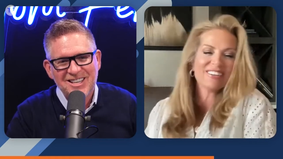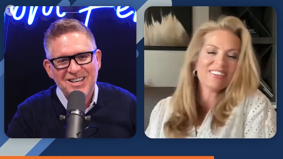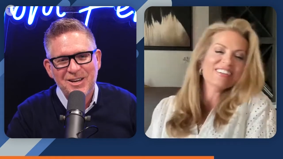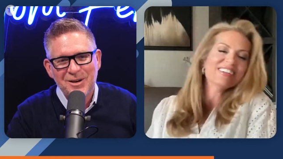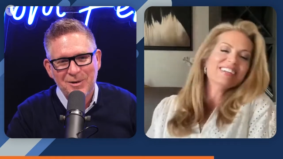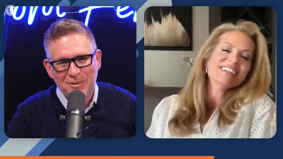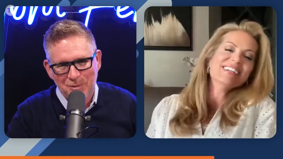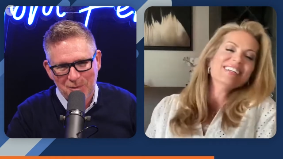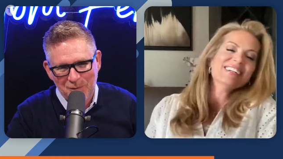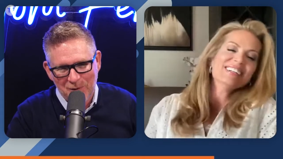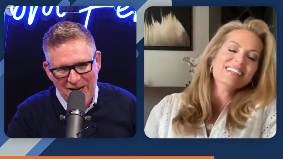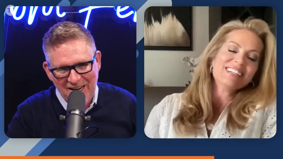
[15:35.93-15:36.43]

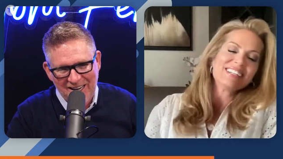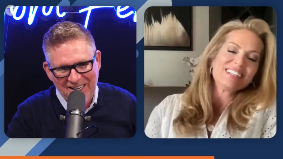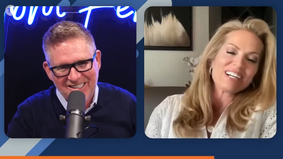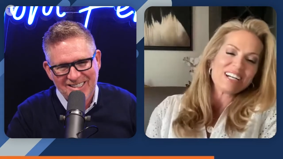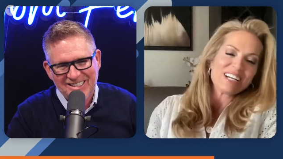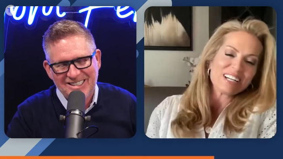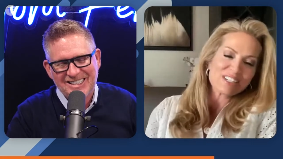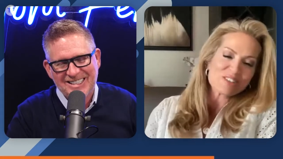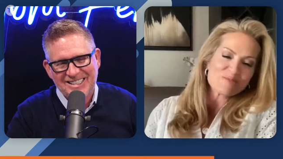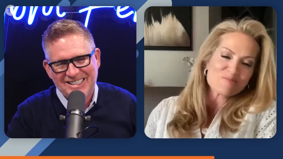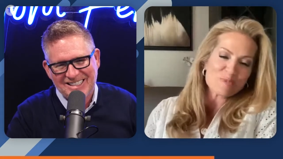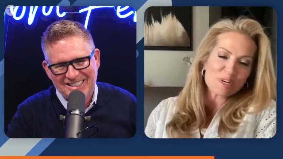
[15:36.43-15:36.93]
Speaker 1: so right.
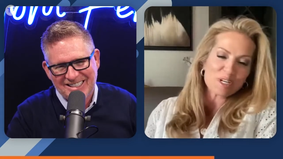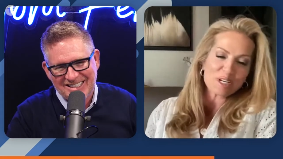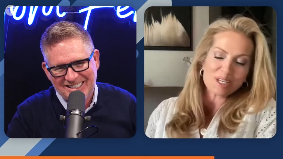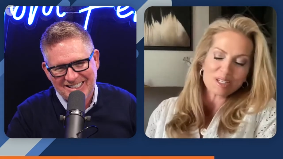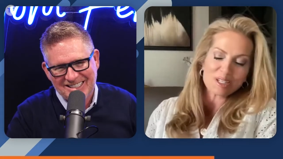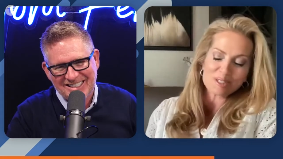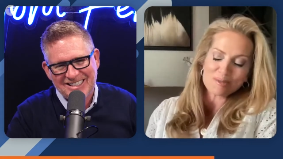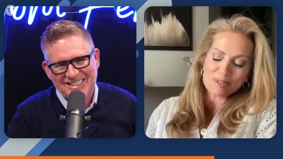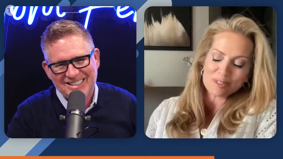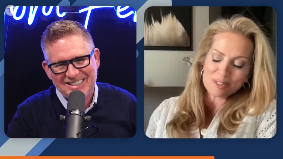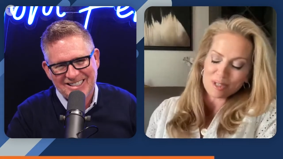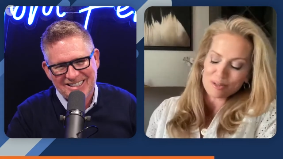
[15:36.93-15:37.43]
I
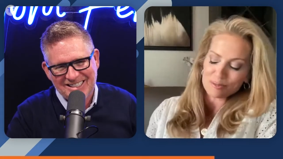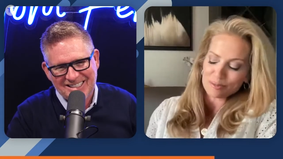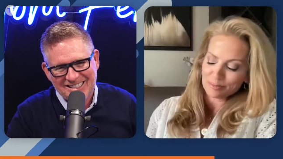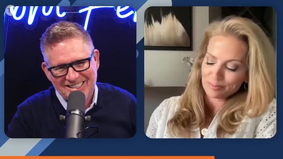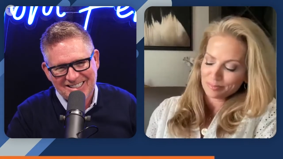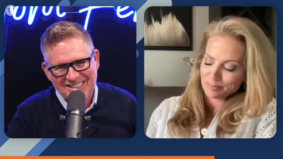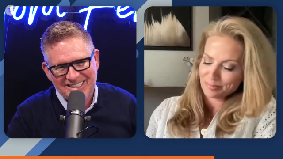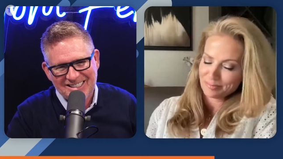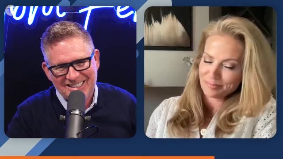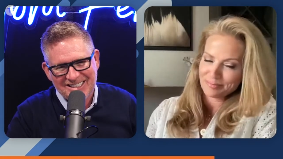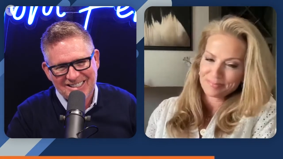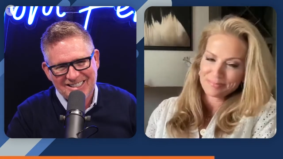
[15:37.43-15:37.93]
compete against
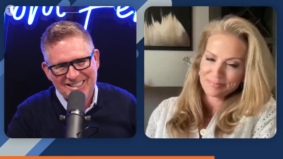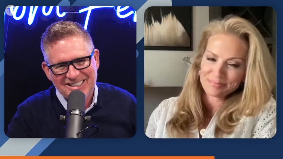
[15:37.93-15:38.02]
myself.